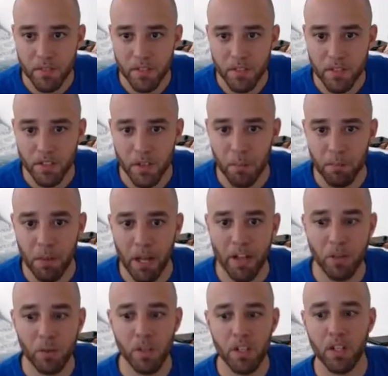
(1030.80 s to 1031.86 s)
So Beth,
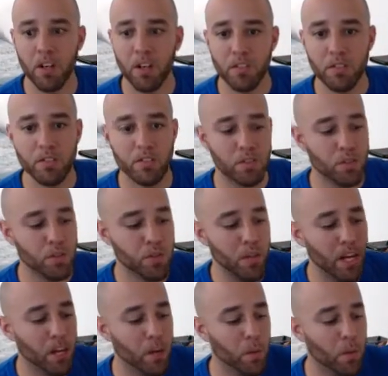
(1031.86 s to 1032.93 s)
with her 2
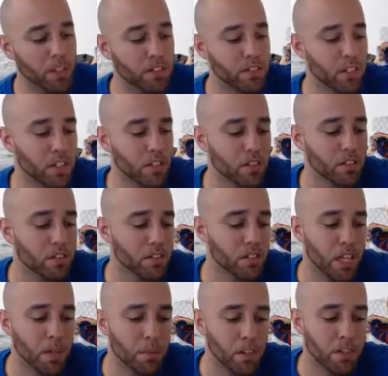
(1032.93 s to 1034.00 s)
AoE skills, is
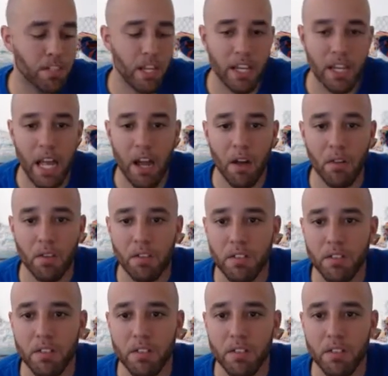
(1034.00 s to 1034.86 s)
able to take out